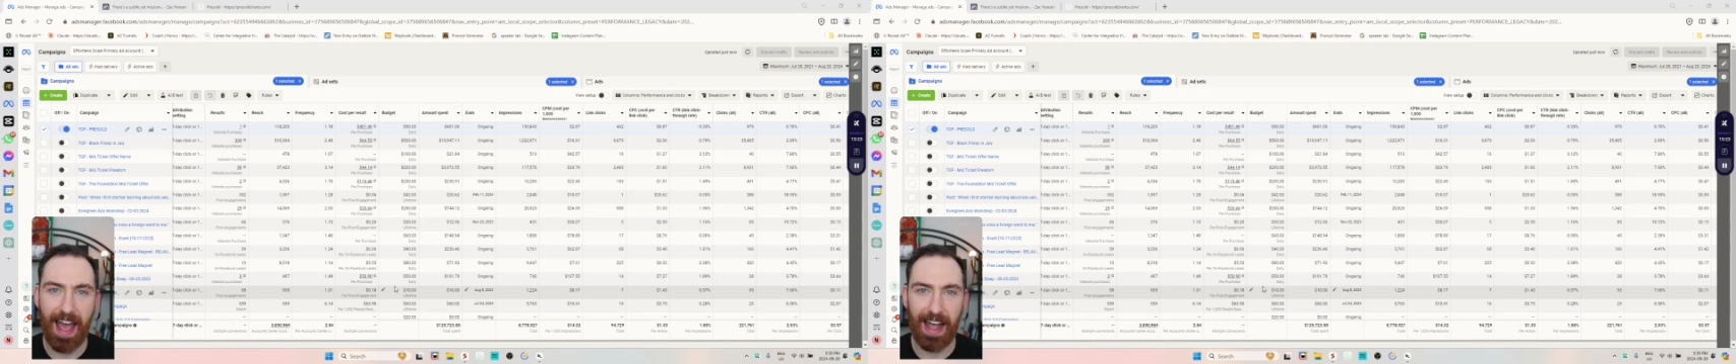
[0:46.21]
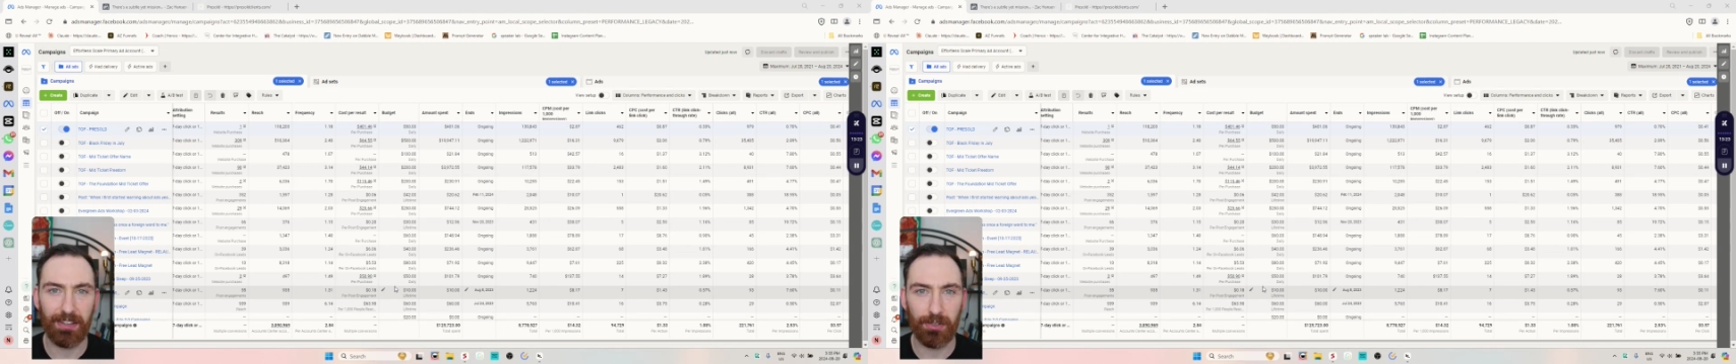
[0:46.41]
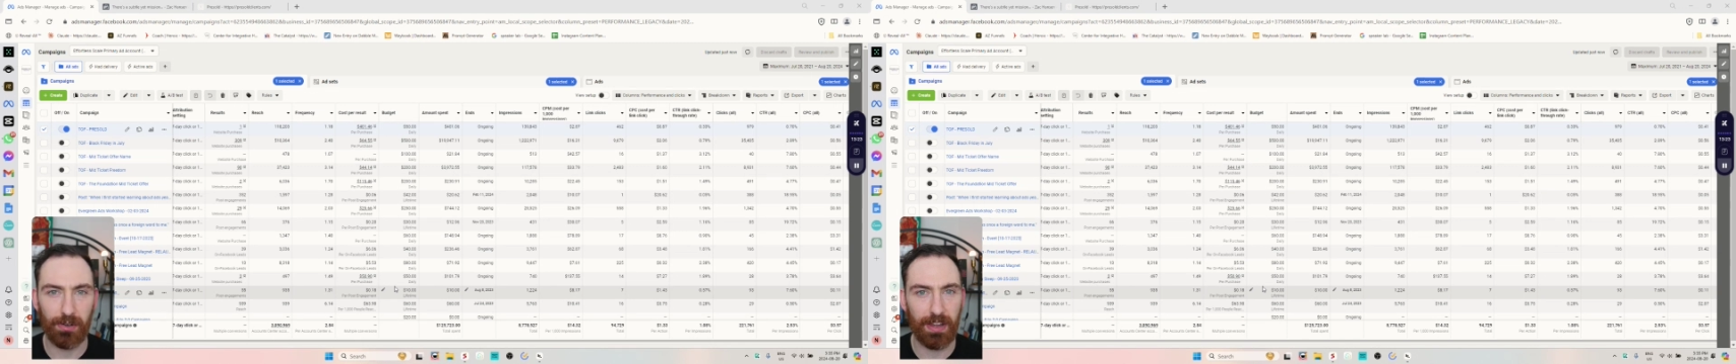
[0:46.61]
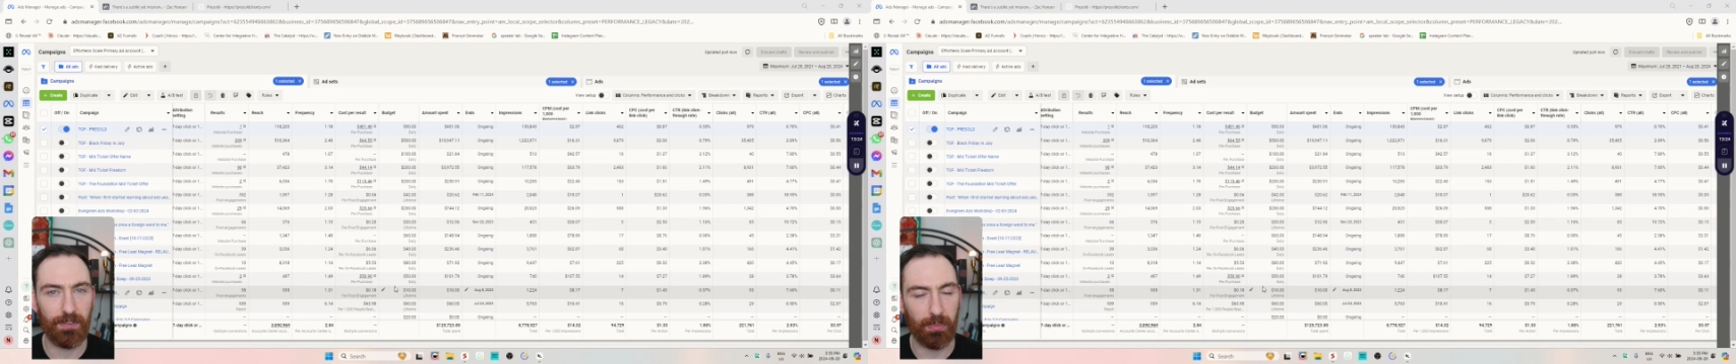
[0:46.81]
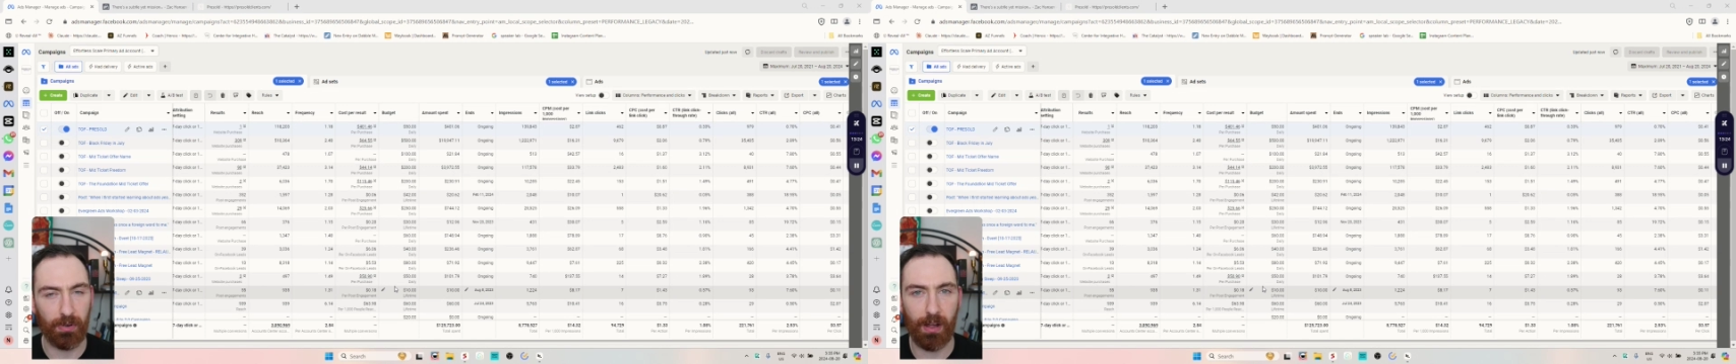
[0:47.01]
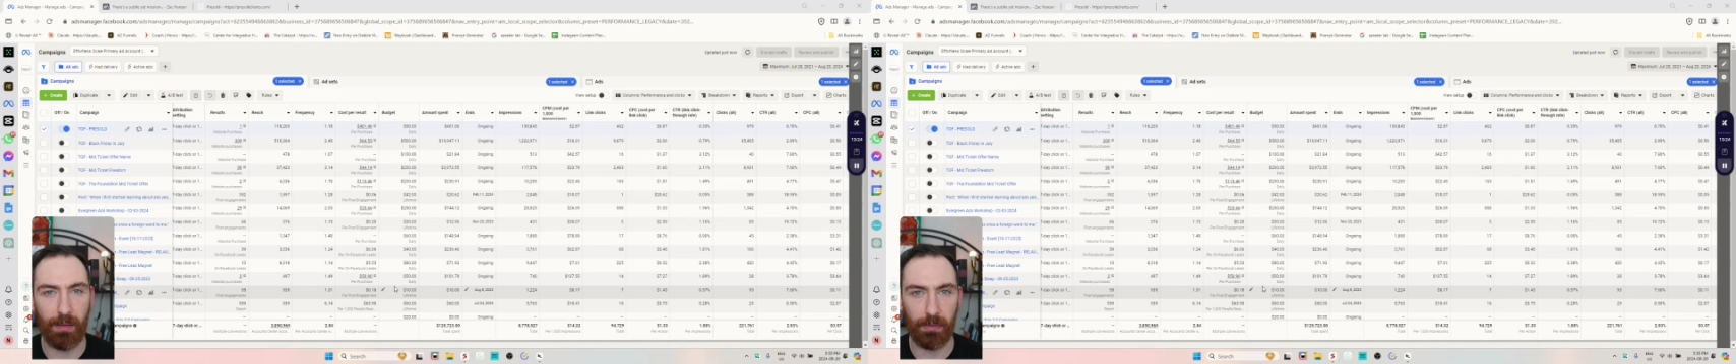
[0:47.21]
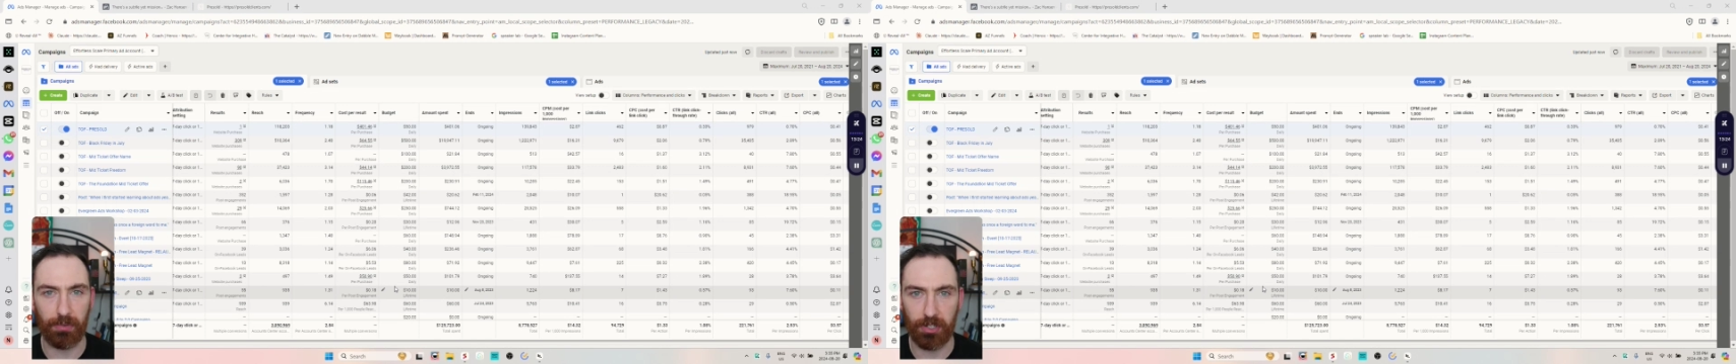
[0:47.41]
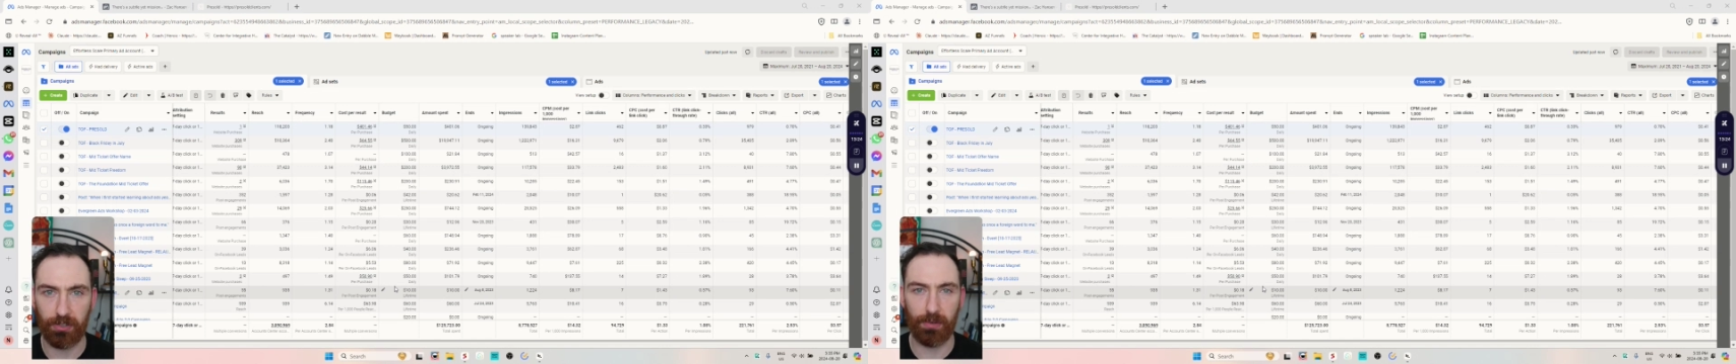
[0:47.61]
ads are even a problem,
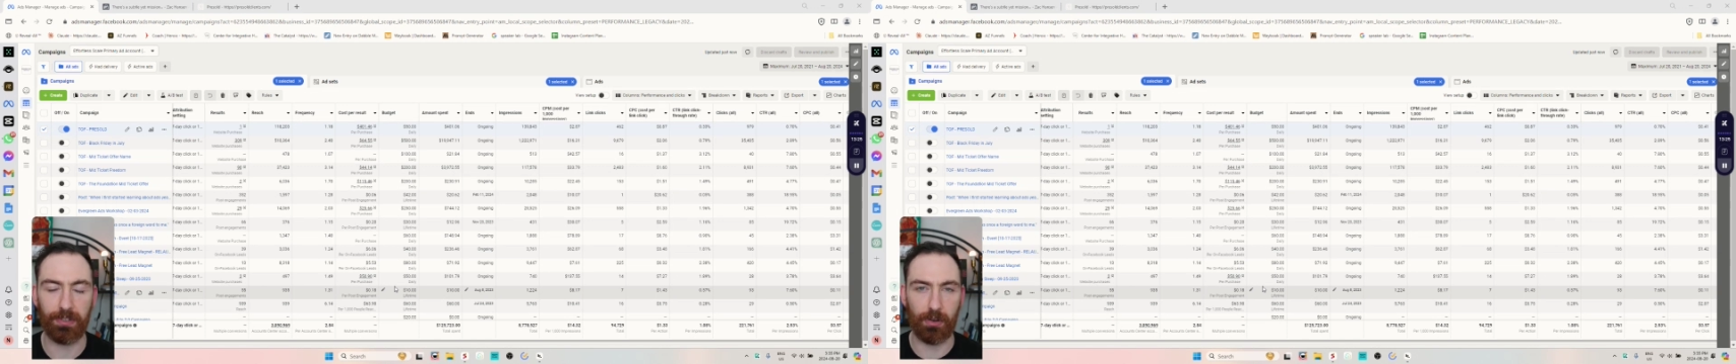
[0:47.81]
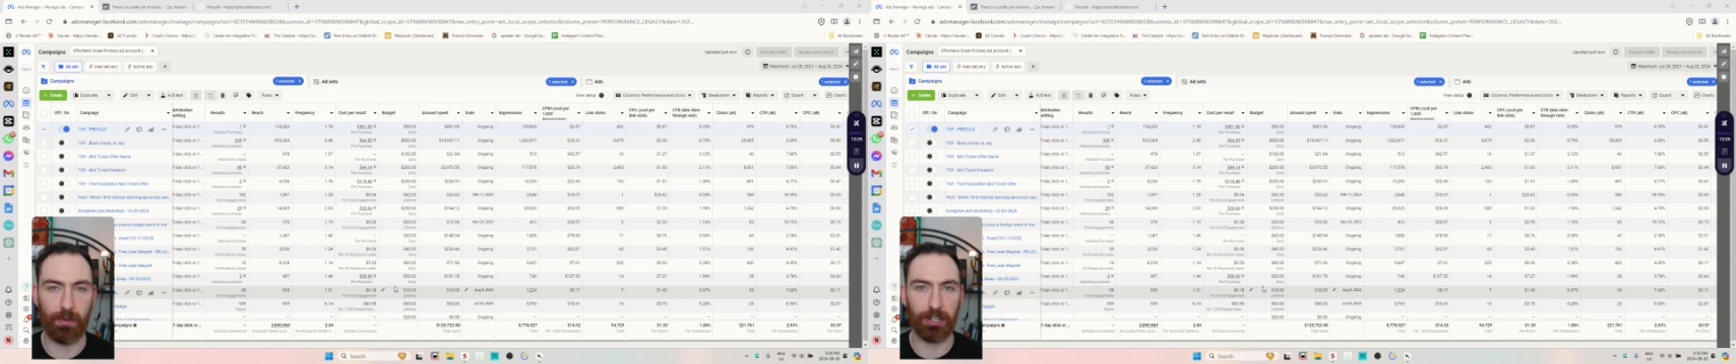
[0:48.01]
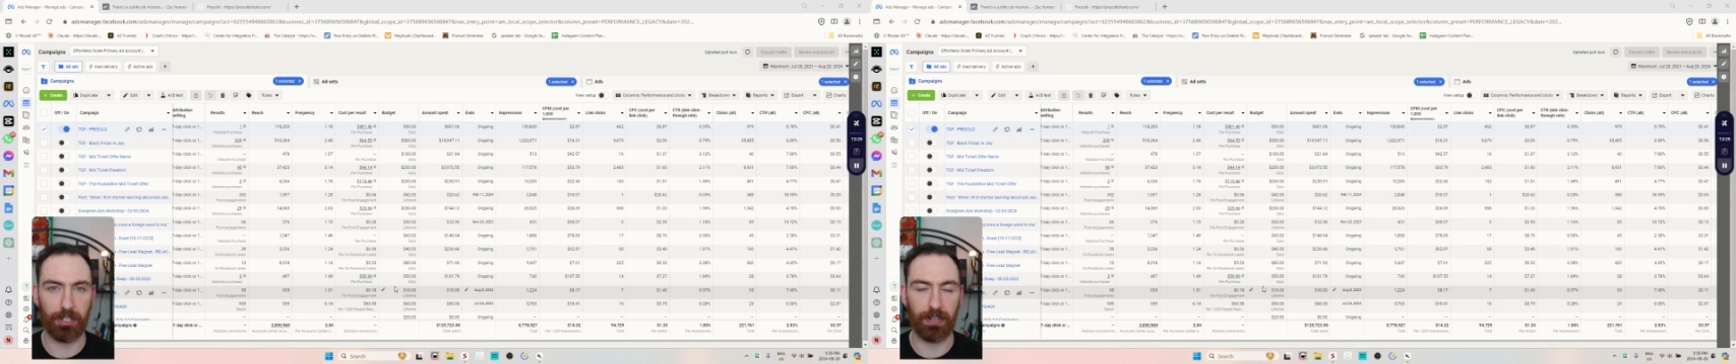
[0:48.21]
which is always a question.